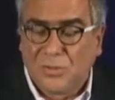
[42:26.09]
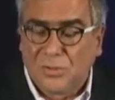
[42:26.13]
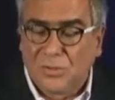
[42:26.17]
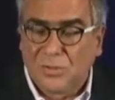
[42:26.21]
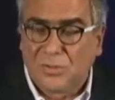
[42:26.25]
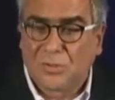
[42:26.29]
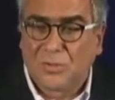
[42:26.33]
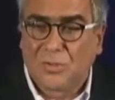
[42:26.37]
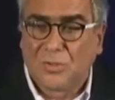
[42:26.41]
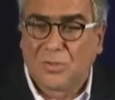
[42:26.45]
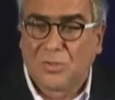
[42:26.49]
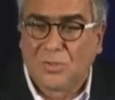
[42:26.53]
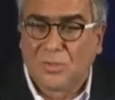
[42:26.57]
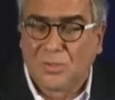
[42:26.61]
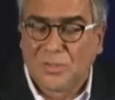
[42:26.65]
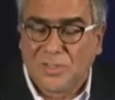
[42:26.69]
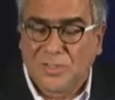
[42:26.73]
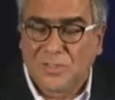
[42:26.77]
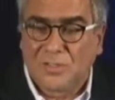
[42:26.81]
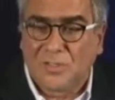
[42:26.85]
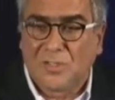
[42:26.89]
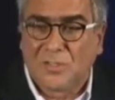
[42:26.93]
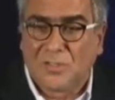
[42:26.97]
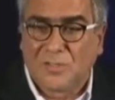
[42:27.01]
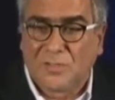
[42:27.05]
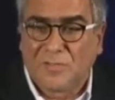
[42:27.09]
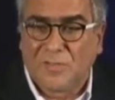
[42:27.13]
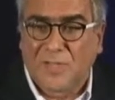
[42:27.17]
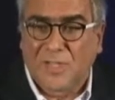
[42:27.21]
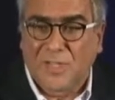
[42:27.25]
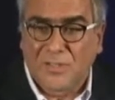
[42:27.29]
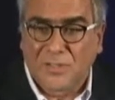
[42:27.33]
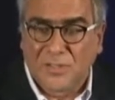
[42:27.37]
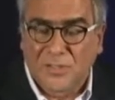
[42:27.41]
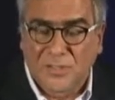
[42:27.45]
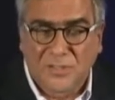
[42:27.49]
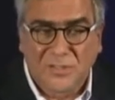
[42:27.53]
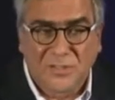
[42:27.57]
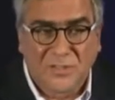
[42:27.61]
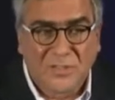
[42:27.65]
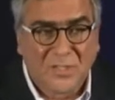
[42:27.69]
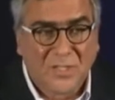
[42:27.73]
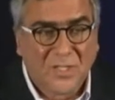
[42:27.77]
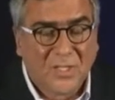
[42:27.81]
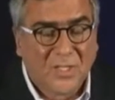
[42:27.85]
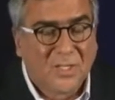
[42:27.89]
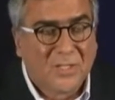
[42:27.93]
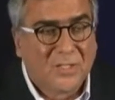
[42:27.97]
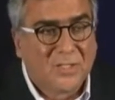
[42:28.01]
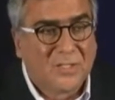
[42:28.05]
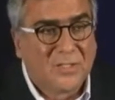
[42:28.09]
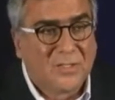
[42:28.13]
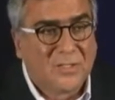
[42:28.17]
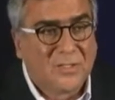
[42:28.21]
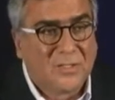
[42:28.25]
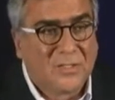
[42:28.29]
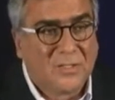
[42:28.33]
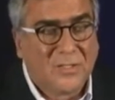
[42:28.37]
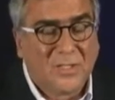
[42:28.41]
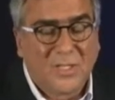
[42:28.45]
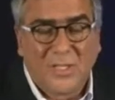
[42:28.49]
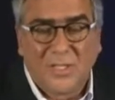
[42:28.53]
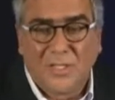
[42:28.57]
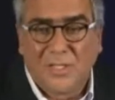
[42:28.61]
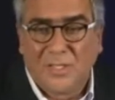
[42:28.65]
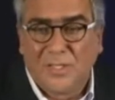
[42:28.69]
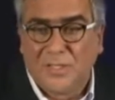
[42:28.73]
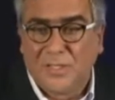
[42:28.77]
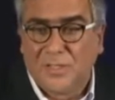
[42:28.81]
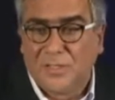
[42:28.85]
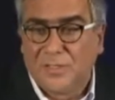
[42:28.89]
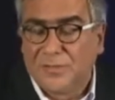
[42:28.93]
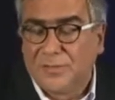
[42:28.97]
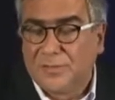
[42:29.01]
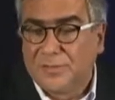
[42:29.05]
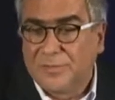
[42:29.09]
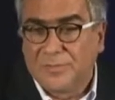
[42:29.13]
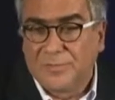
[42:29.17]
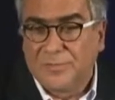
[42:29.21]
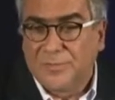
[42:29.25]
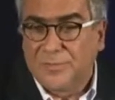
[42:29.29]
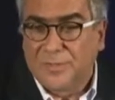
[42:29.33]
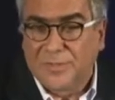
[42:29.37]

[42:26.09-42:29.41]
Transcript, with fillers: control these hot flashes and